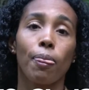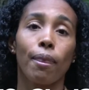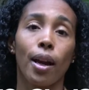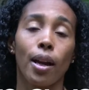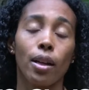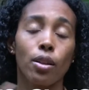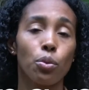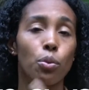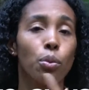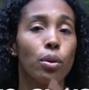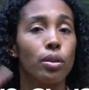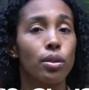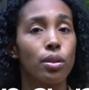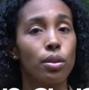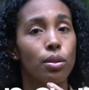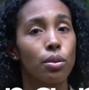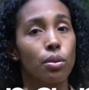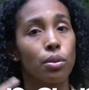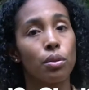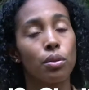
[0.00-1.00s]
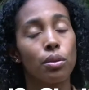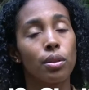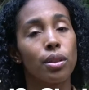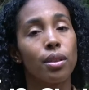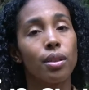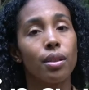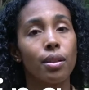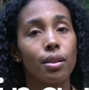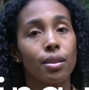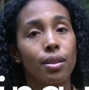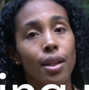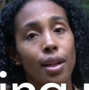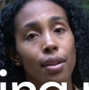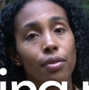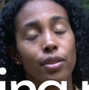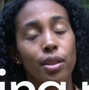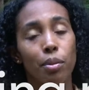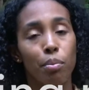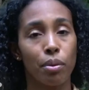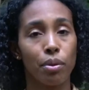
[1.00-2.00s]
and you want to dive
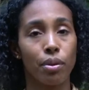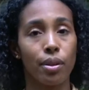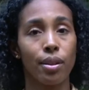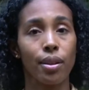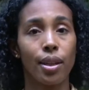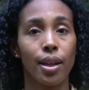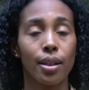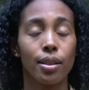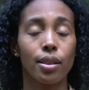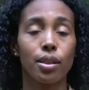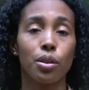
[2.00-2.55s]
deeper in that,